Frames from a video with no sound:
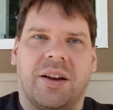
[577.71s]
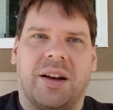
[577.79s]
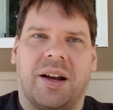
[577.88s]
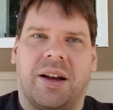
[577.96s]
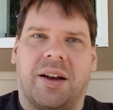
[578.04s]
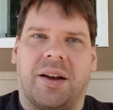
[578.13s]

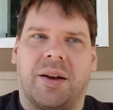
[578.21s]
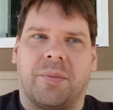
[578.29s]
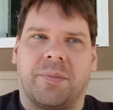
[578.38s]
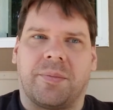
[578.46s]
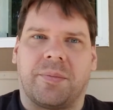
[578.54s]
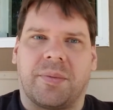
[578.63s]

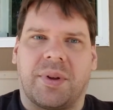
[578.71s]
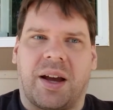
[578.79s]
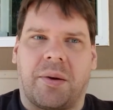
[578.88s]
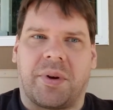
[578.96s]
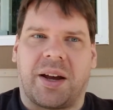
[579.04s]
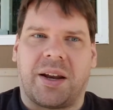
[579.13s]

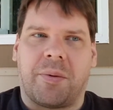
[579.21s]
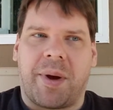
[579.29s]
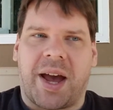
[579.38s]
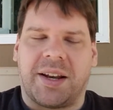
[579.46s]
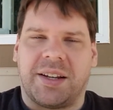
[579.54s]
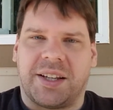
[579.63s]
I'm kind of
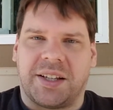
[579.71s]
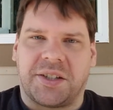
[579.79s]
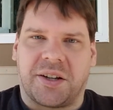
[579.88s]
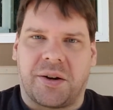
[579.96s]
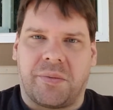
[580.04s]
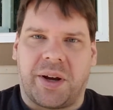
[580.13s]
mad that they
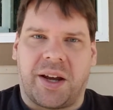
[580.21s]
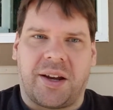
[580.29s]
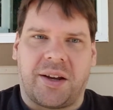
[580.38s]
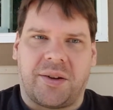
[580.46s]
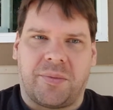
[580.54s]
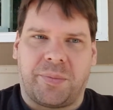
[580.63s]
took
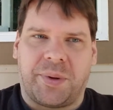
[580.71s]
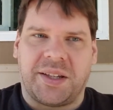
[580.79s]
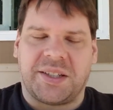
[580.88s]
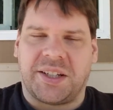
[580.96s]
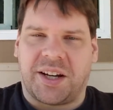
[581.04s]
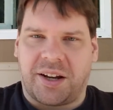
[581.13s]
away
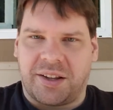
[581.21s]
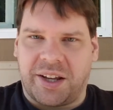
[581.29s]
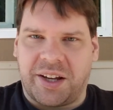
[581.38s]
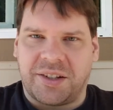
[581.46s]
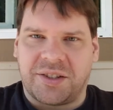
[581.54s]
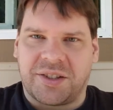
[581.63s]
PCI
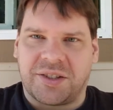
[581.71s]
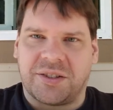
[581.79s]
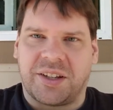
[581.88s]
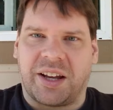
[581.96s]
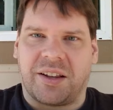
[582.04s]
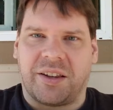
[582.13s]
lanes,
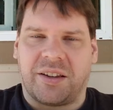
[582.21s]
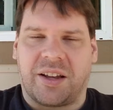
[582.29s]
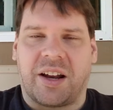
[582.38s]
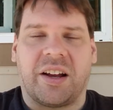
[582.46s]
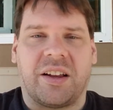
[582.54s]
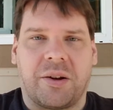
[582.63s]
like a
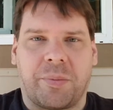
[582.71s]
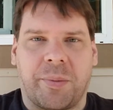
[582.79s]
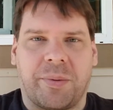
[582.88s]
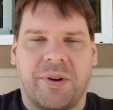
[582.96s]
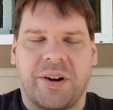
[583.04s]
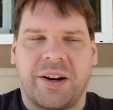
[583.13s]
lot of other
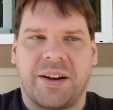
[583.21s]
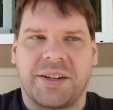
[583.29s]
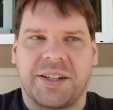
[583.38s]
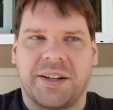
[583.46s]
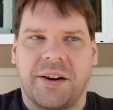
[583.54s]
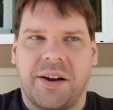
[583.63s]
people are out
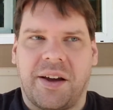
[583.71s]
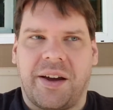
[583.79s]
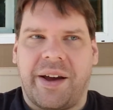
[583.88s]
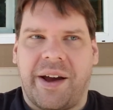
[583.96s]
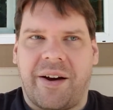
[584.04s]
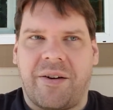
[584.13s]
there.
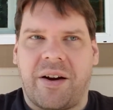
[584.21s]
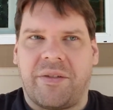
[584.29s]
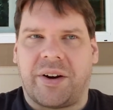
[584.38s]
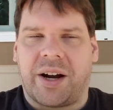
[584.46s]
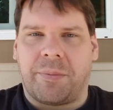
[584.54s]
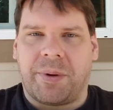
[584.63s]

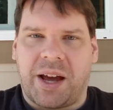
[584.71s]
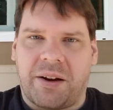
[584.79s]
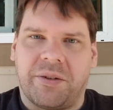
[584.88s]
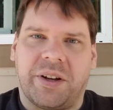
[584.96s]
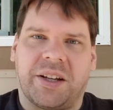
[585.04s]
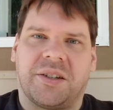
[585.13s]
However, I'm not
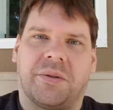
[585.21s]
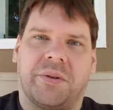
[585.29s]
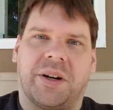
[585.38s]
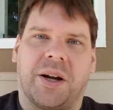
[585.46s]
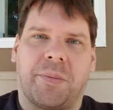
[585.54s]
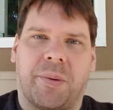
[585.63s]
really
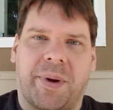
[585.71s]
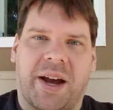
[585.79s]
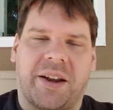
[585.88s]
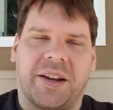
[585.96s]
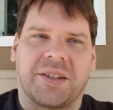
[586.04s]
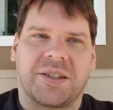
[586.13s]
torn up
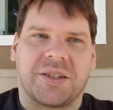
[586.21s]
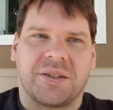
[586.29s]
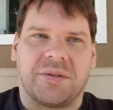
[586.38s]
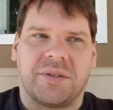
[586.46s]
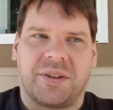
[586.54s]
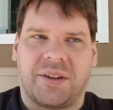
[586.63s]
about it.
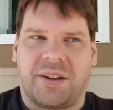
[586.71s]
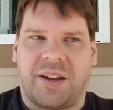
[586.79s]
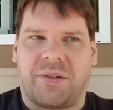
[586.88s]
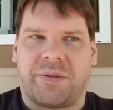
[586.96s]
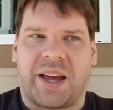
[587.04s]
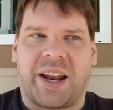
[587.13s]

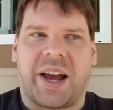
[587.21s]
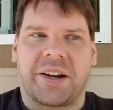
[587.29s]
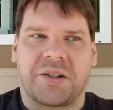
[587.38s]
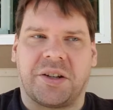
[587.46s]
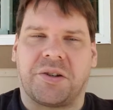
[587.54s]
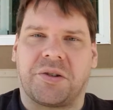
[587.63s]
If that
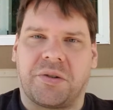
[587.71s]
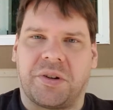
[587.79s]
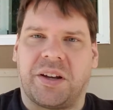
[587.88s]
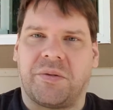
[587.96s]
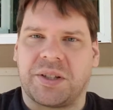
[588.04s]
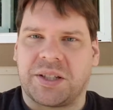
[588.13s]
actually
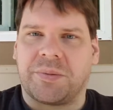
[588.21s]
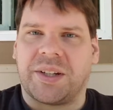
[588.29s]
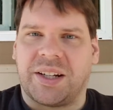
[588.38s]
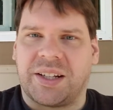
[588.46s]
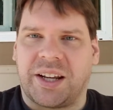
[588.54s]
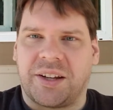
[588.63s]
truly was
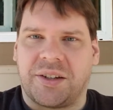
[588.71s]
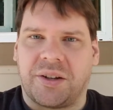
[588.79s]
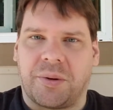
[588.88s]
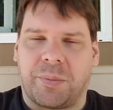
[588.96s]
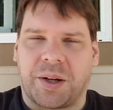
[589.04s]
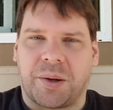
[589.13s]
something that they could do
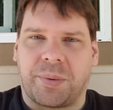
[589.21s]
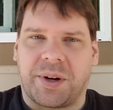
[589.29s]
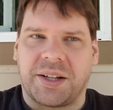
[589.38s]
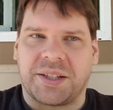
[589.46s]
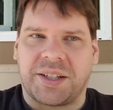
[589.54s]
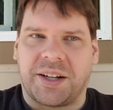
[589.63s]
to bring the
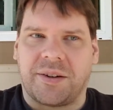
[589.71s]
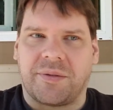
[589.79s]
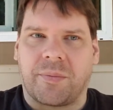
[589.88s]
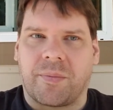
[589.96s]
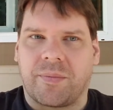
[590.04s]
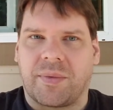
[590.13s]
price
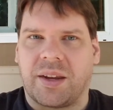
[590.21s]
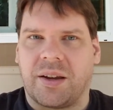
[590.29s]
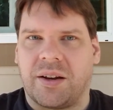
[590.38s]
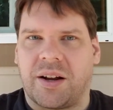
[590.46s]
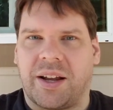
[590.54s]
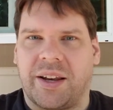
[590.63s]
down,
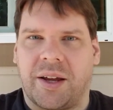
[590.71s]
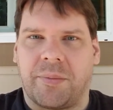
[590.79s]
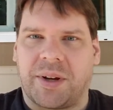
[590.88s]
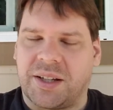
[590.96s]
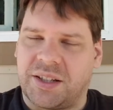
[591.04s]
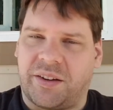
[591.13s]
good on them,
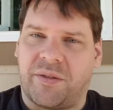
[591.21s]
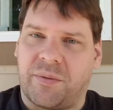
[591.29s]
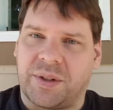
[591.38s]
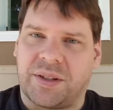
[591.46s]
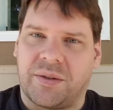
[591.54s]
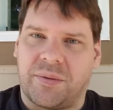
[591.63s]
because even
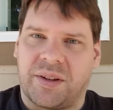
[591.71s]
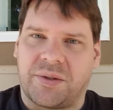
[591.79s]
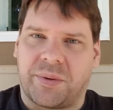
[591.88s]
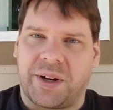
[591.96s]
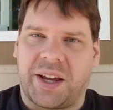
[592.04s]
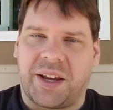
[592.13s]
with the
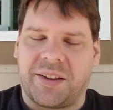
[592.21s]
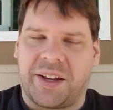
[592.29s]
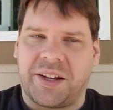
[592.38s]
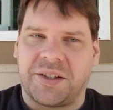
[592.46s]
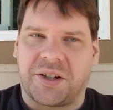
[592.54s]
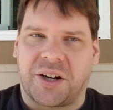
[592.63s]
28
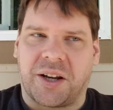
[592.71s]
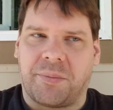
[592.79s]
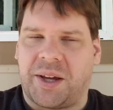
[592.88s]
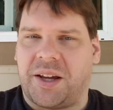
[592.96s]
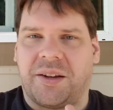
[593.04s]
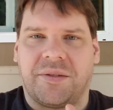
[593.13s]
lanes, you're going to
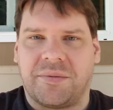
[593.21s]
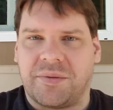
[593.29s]
be